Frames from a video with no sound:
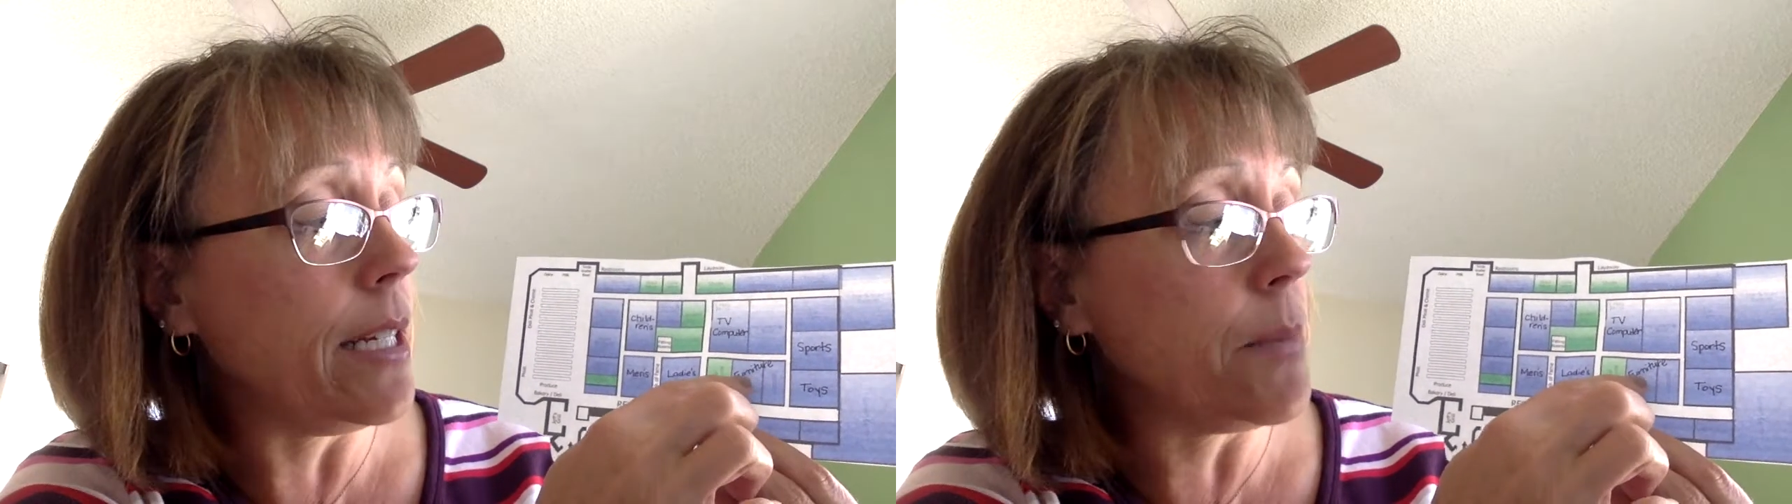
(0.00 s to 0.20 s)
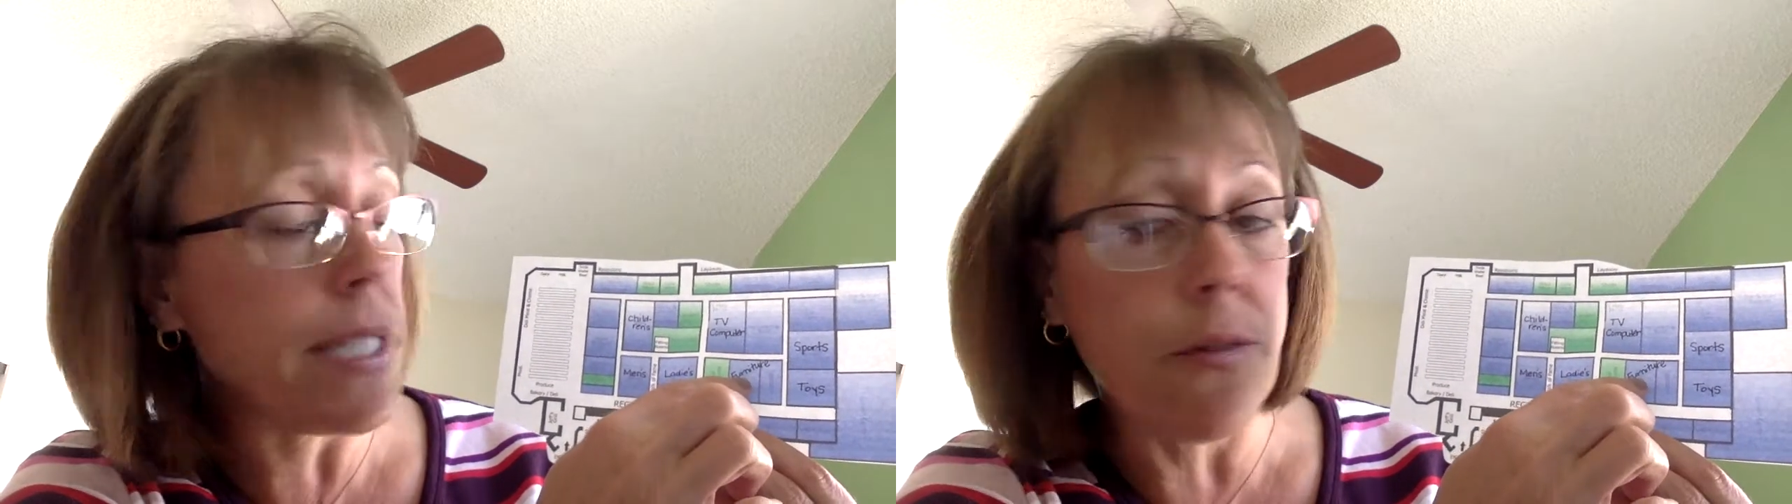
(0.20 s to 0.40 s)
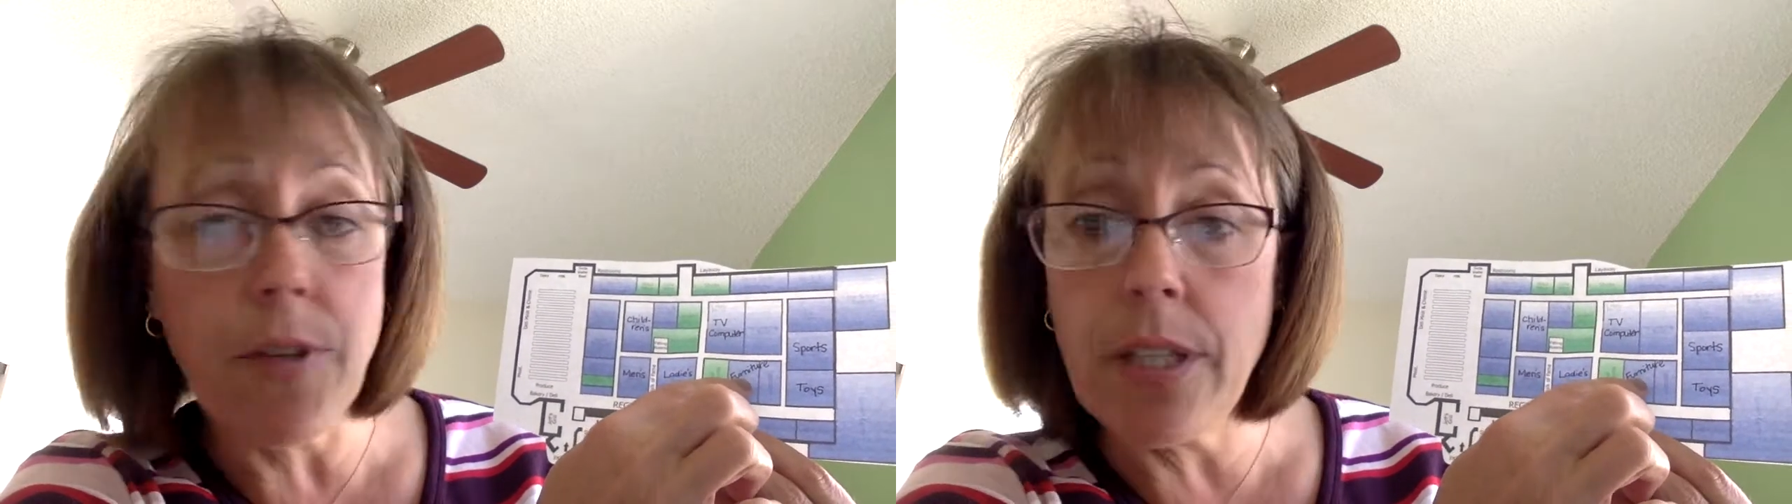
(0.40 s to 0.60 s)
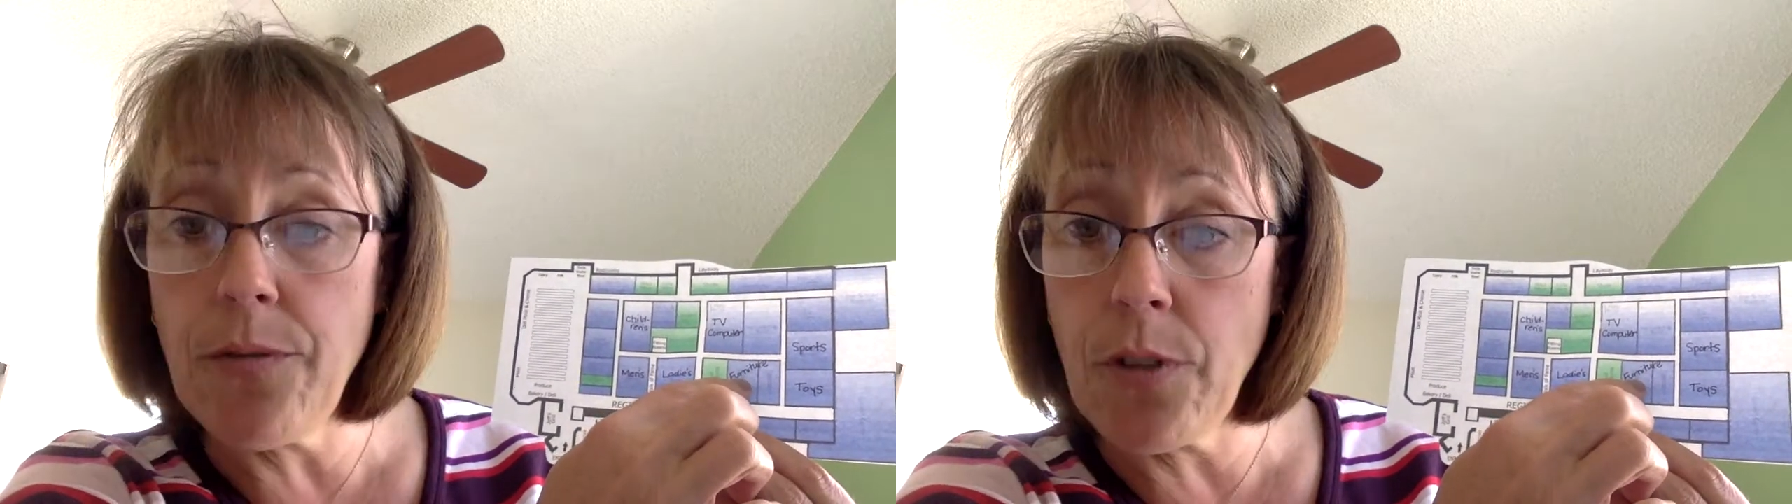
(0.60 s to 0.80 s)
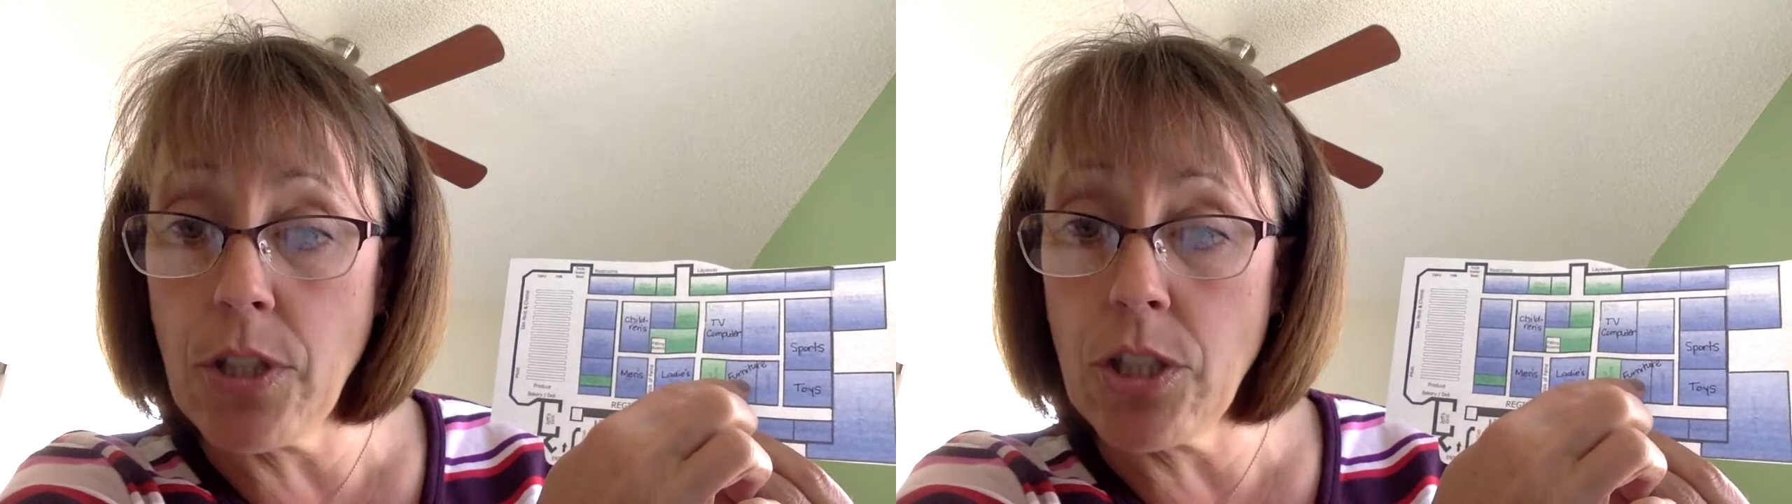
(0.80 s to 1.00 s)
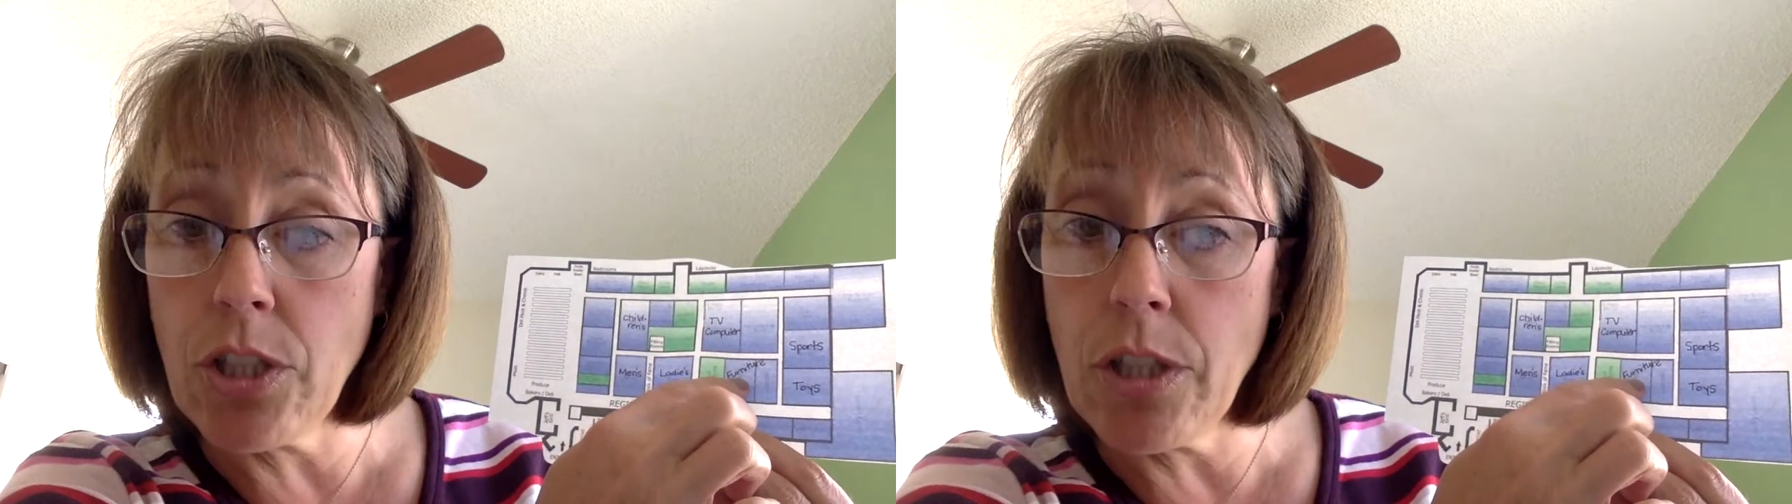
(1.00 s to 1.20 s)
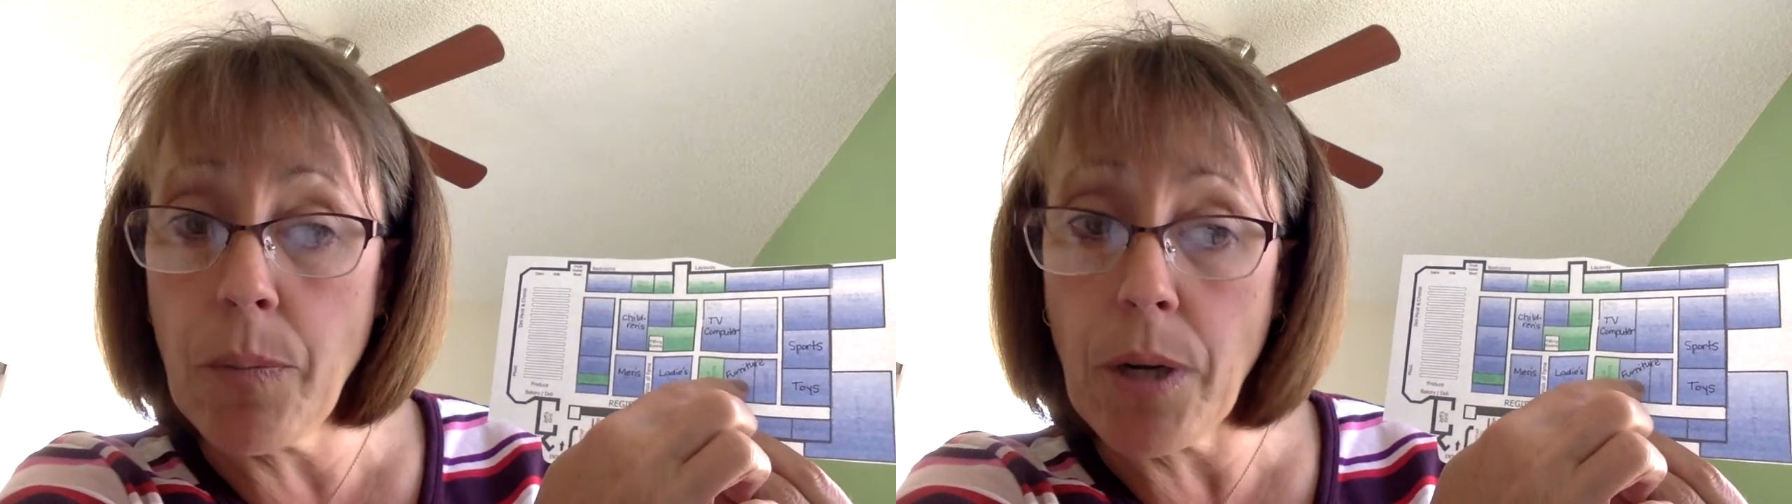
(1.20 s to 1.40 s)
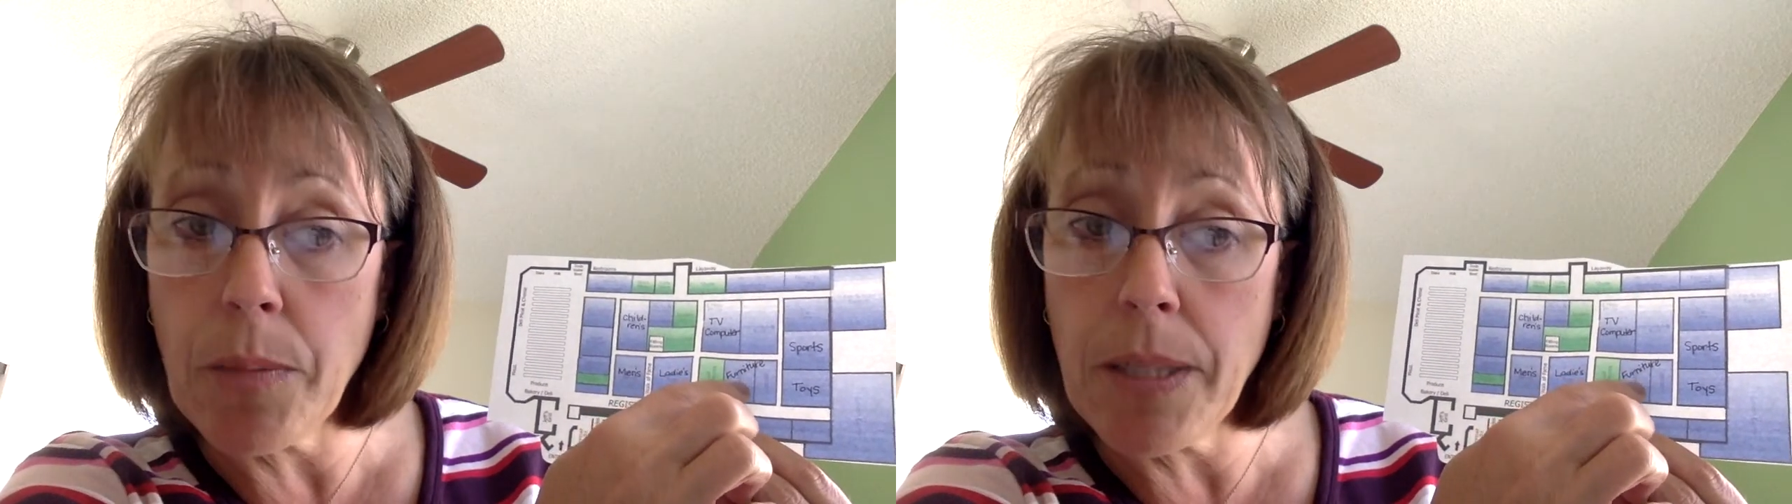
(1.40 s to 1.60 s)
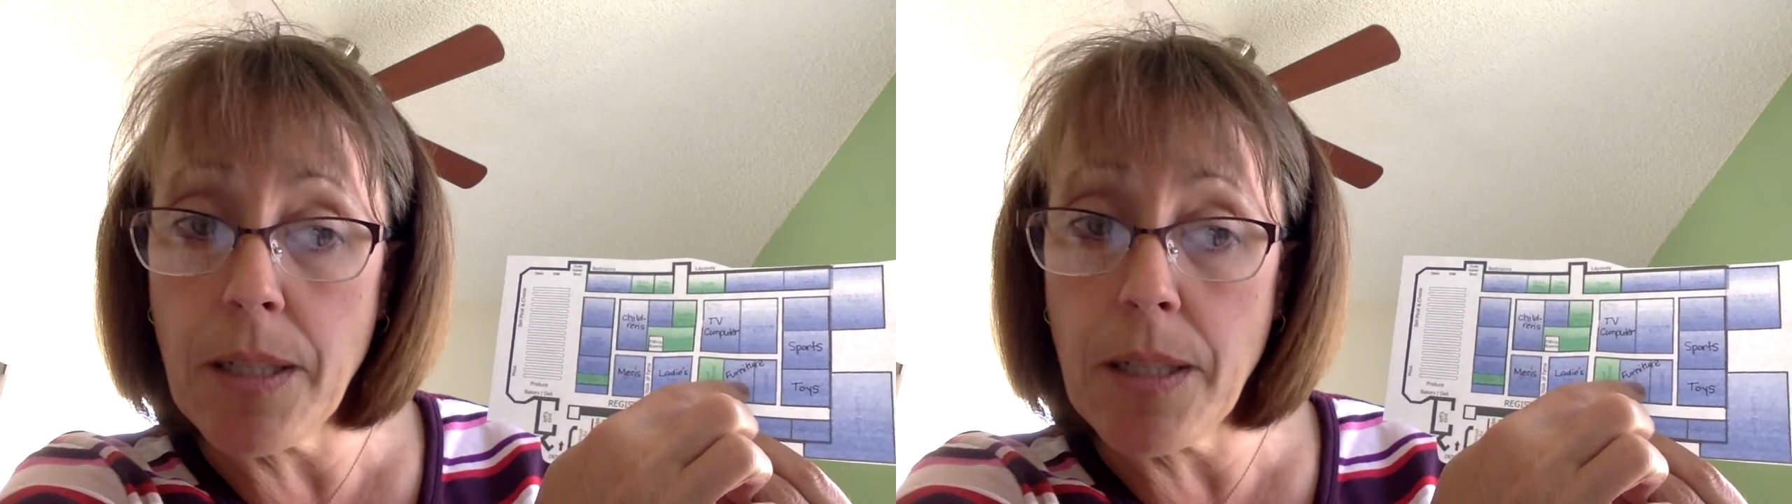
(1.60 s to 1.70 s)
himself in the furniture department,